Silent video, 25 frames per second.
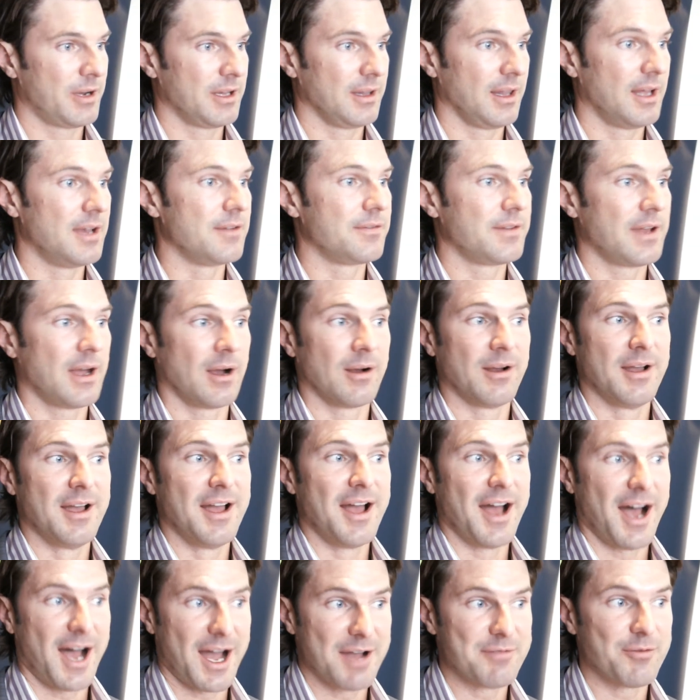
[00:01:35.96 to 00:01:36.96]
life. Now,
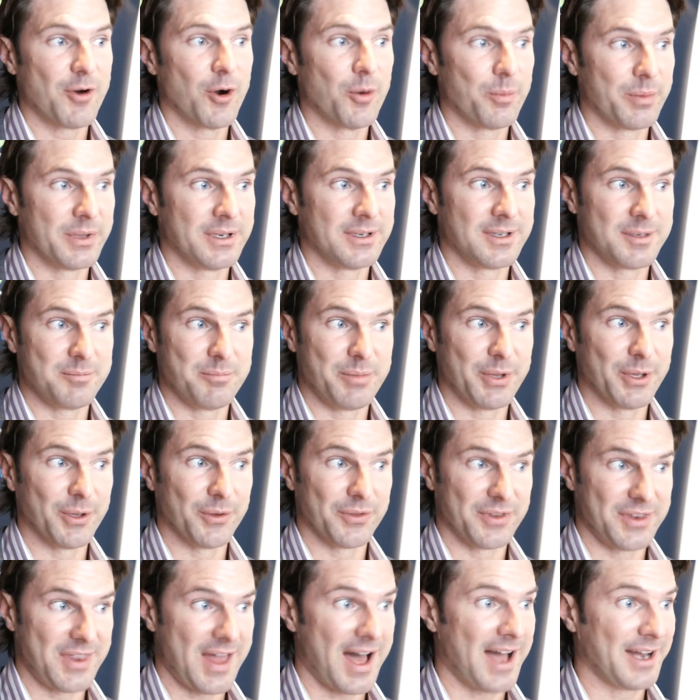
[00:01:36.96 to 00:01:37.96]
I've opened and built
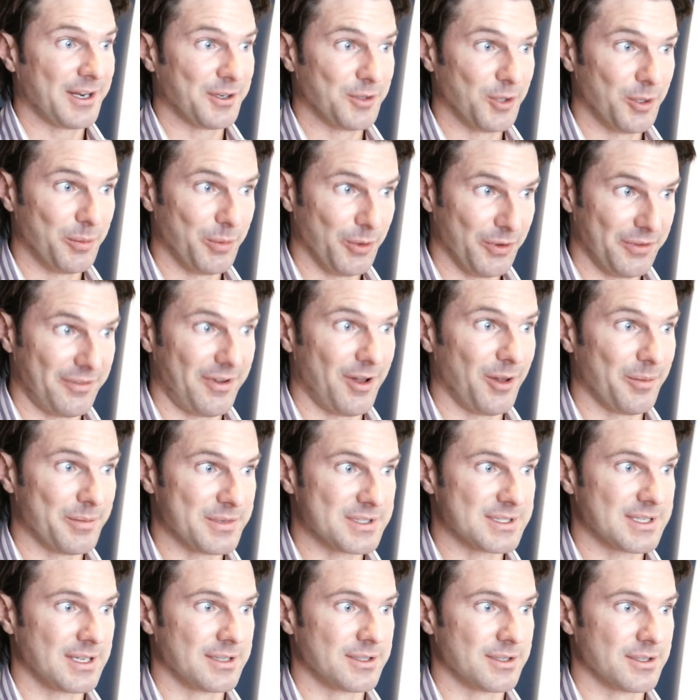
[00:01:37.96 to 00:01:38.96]
9 global development
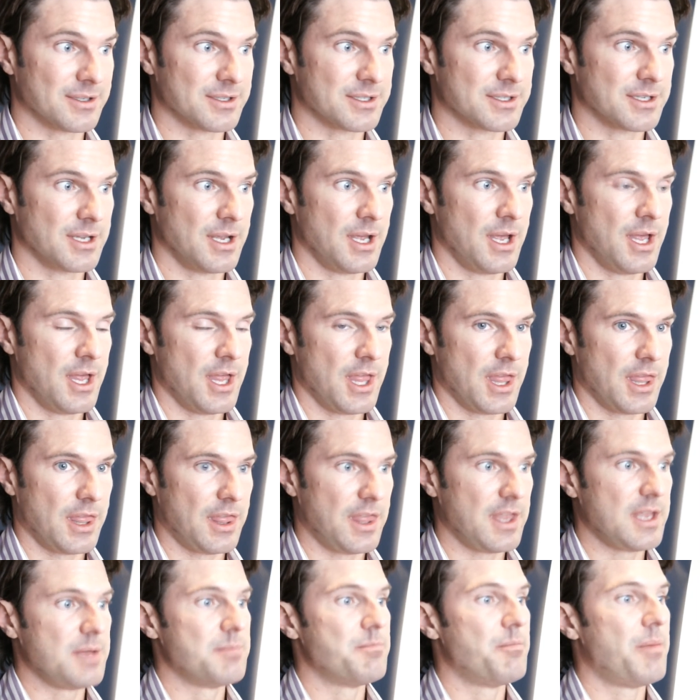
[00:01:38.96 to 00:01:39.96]
centers.
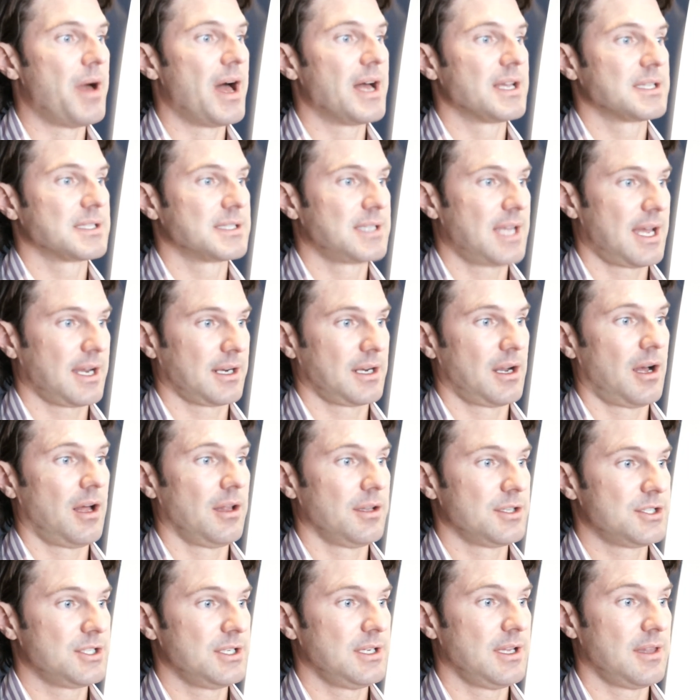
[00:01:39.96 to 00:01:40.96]
The best
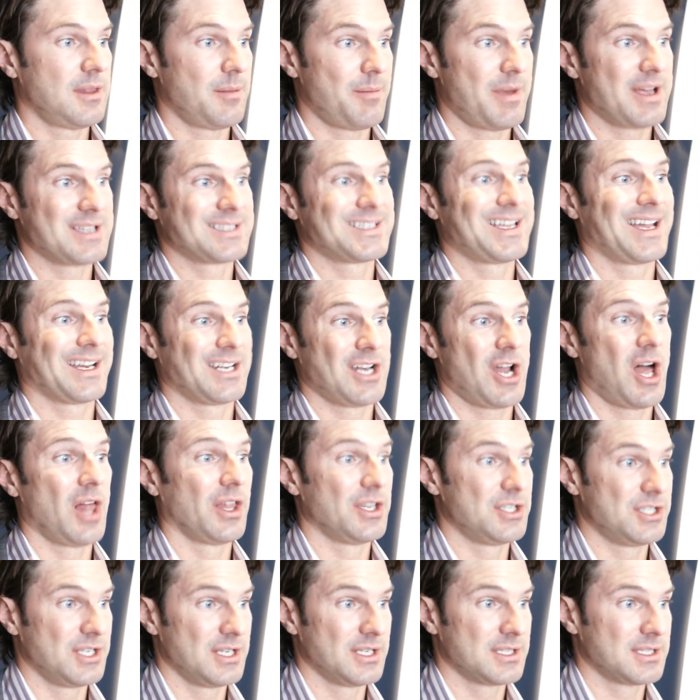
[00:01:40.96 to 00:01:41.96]
technology and the best
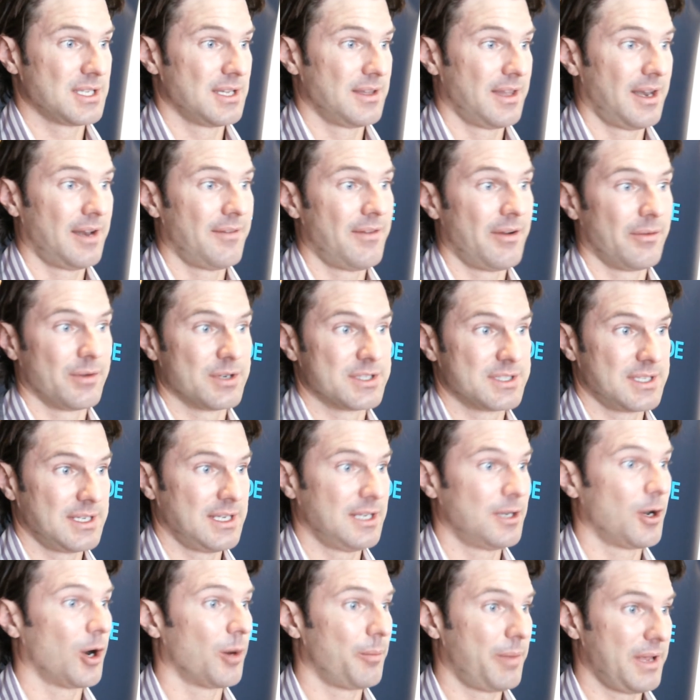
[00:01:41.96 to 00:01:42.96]
technologists that I've ever
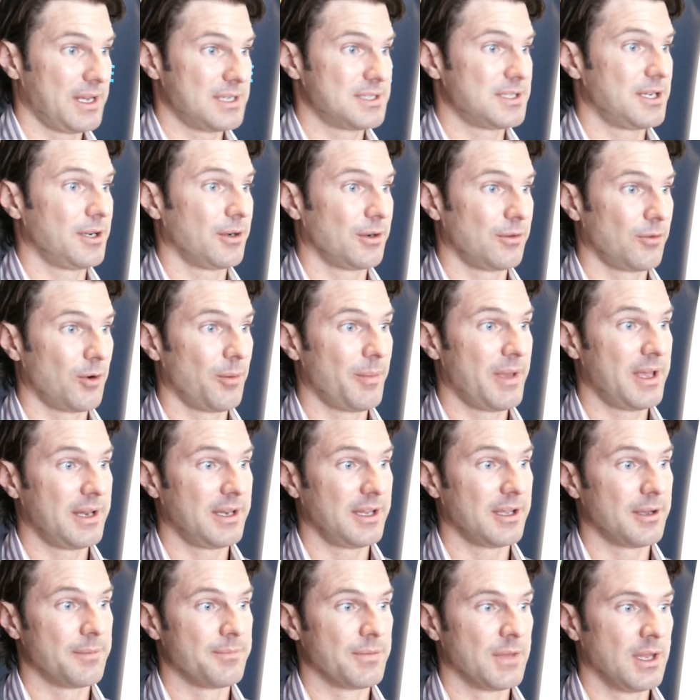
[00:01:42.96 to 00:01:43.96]
seen are based here in
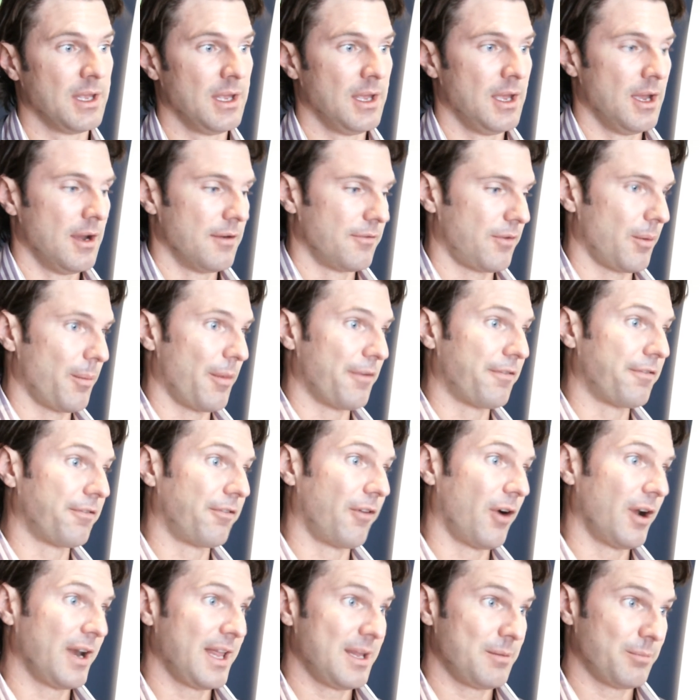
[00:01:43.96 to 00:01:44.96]
Romania. From a
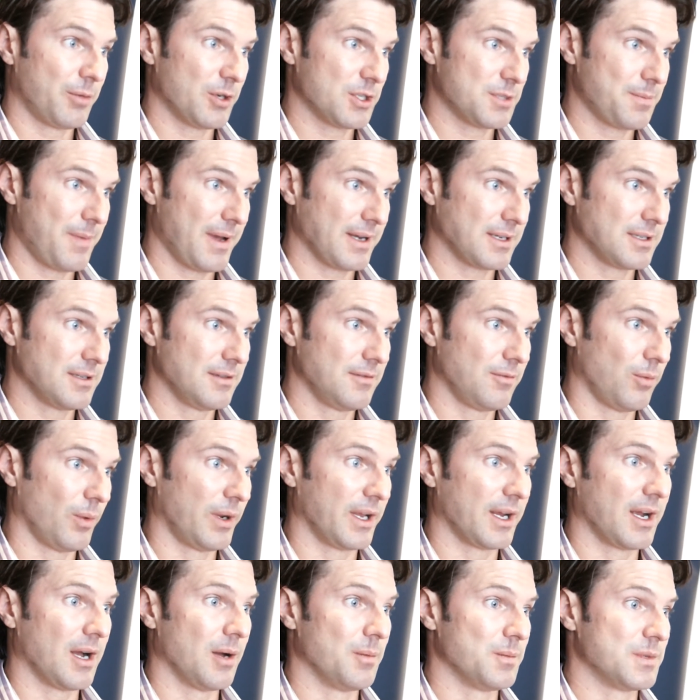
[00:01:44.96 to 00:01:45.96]
front-end perspective, when
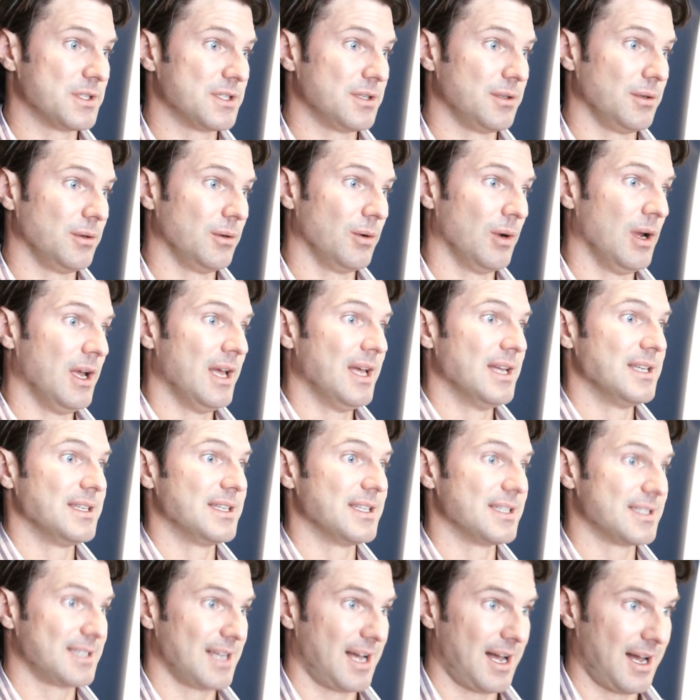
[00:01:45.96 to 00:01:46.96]
it comes to
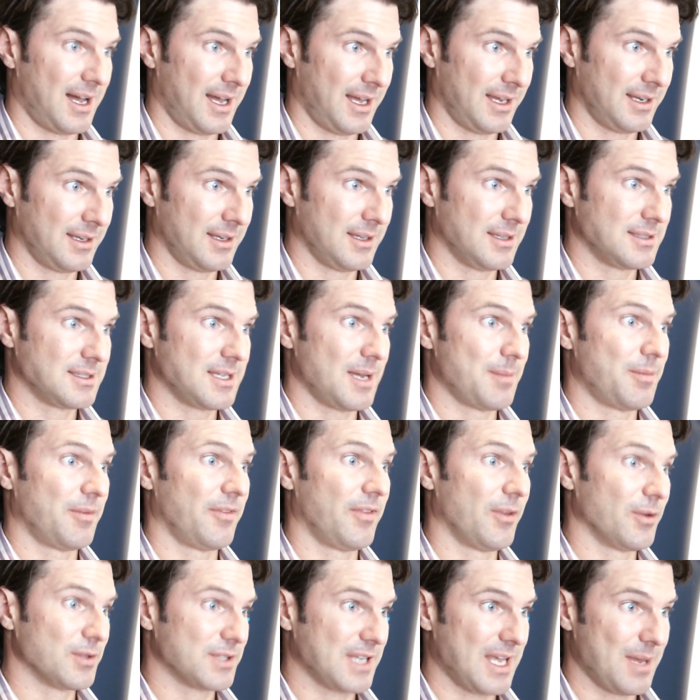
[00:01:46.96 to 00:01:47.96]
design type of
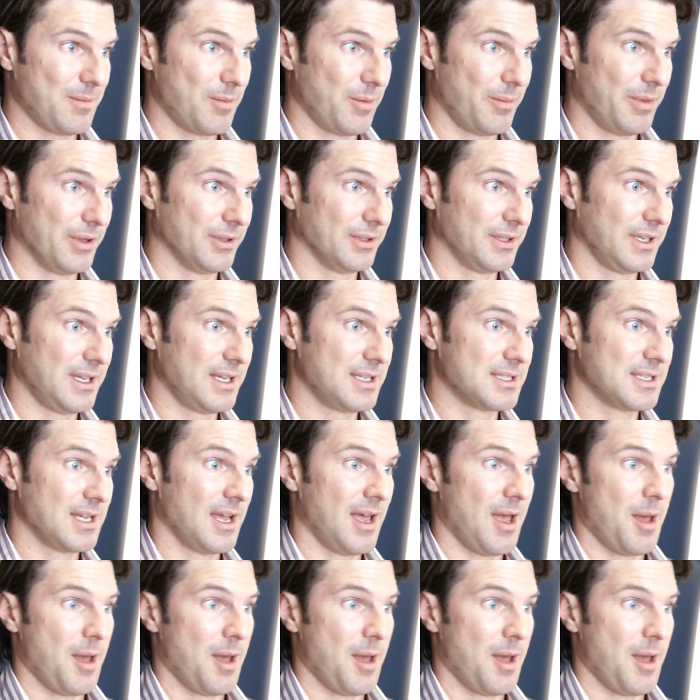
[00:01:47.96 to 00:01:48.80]
those capabilities,